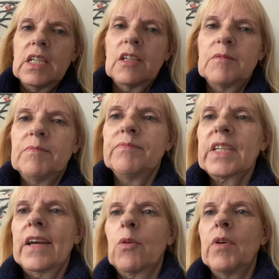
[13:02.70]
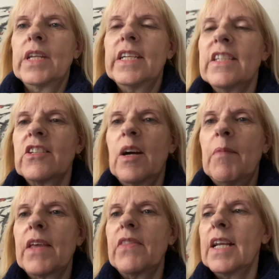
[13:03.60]
know, I don't want it. It's not
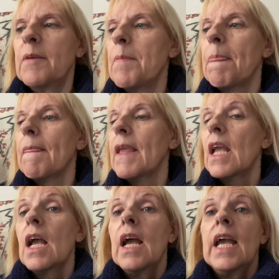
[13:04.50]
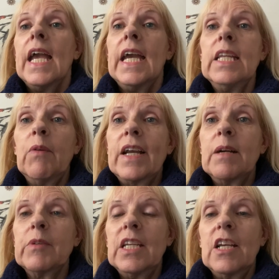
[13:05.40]
my thing. Anyway,
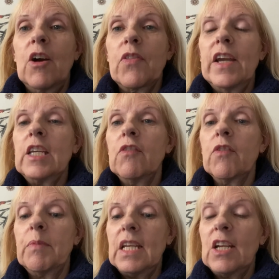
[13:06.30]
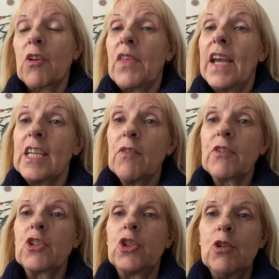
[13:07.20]
I'm going to go. Thank you for being here. Thank you
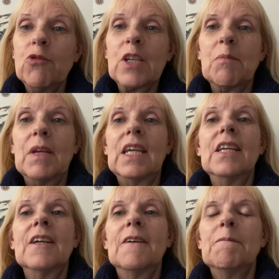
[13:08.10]
for choosing me